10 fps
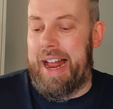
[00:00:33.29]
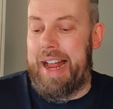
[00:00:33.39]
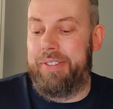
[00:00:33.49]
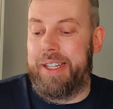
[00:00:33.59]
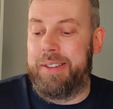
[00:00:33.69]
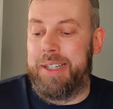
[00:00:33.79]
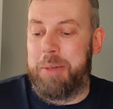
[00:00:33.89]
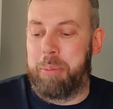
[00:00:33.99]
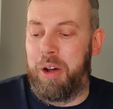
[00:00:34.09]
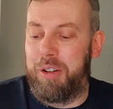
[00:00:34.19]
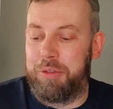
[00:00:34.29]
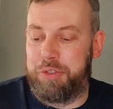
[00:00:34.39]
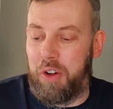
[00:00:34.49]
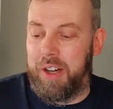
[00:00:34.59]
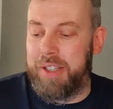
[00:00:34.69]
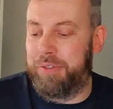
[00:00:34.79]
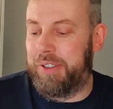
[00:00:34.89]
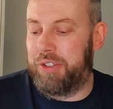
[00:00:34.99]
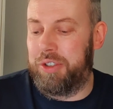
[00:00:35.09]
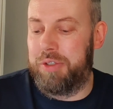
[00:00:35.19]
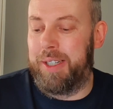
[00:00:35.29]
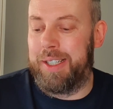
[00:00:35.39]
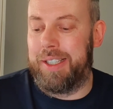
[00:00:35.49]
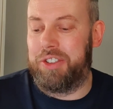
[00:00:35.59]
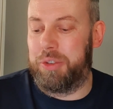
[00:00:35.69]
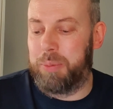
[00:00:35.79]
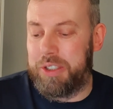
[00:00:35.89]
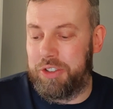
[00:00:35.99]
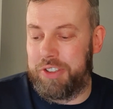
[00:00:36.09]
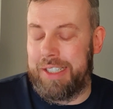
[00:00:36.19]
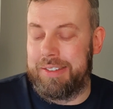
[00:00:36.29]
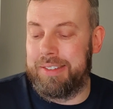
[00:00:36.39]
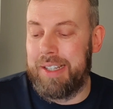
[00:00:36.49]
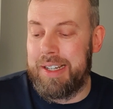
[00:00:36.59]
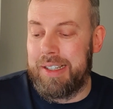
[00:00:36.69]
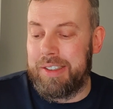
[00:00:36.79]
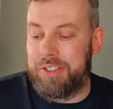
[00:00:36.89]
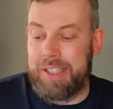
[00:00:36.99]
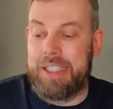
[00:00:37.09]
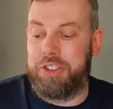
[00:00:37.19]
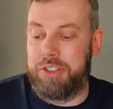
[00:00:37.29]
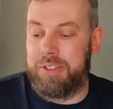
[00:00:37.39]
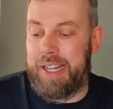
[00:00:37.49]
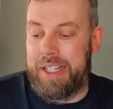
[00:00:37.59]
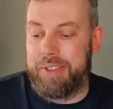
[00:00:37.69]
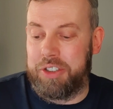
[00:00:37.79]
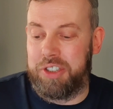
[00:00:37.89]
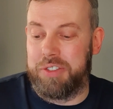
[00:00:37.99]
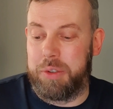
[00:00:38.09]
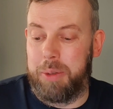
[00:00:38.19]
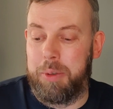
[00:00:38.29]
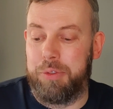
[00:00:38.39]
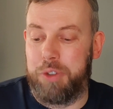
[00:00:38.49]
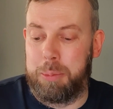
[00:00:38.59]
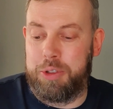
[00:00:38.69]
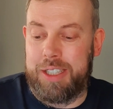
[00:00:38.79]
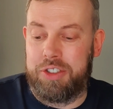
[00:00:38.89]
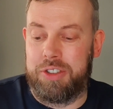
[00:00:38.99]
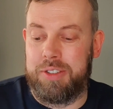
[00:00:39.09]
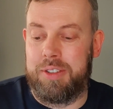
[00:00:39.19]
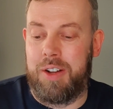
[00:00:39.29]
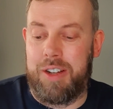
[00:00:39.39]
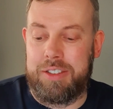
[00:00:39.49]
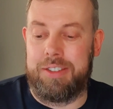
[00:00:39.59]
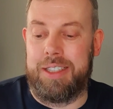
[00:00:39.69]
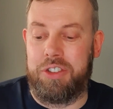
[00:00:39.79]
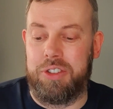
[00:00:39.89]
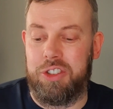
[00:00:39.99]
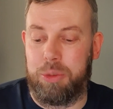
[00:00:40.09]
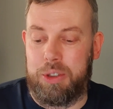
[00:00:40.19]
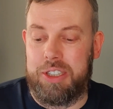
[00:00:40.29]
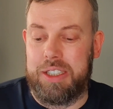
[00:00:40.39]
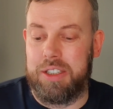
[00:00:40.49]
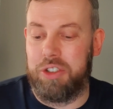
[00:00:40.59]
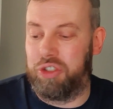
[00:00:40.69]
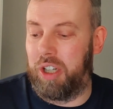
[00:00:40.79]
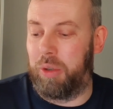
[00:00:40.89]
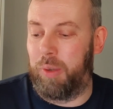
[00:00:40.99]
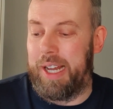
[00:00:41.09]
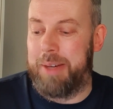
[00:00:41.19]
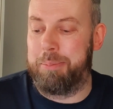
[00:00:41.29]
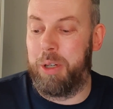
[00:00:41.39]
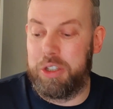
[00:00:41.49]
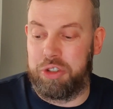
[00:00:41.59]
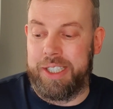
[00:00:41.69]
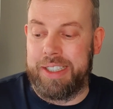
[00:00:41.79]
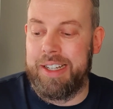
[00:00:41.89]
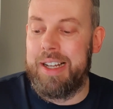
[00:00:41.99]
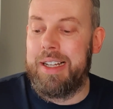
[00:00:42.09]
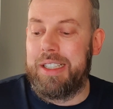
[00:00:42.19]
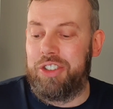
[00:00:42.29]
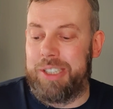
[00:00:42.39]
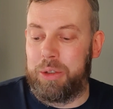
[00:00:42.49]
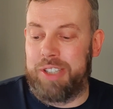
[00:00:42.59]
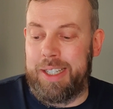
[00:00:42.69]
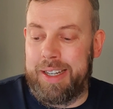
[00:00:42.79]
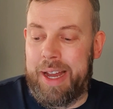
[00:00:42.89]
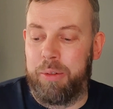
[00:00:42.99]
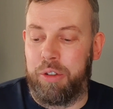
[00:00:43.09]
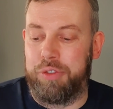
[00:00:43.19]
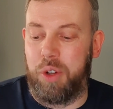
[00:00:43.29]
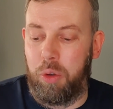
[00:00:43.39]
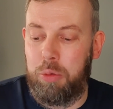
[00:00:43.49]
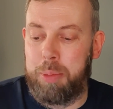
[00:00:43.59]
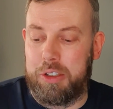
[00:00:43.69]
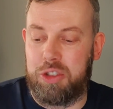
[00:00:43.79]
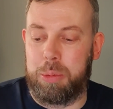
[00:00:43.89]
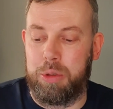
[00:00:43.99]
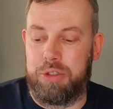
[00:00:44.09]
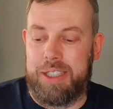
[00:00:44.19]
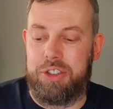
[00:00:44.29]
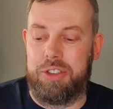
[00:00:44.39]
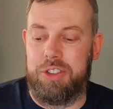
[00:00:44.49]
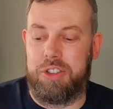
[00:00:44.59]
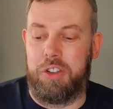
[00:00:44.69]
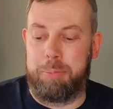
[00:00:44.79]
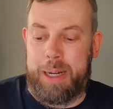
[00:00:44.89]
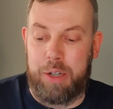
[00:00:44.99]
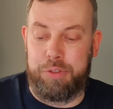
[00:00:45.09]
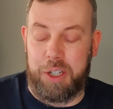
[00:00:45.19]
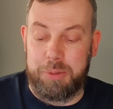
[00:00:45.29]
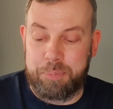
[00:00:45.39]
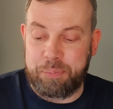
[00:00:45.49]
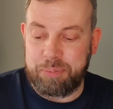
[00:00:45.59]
And then in part five, there's a new regulation which says selection and erection of equipment for protection, isolation, switching, control and monitoring shall take account of all possible directions of power flow.